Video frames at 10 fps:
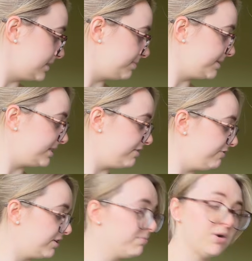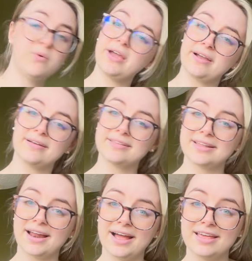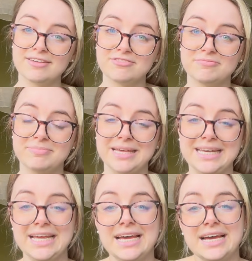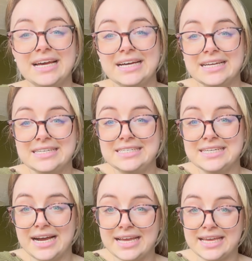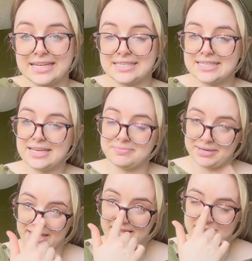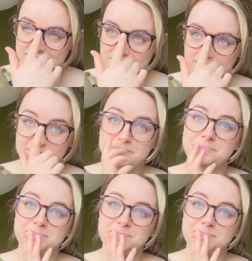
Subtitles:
specific mohair that I have been dying to get my hands on.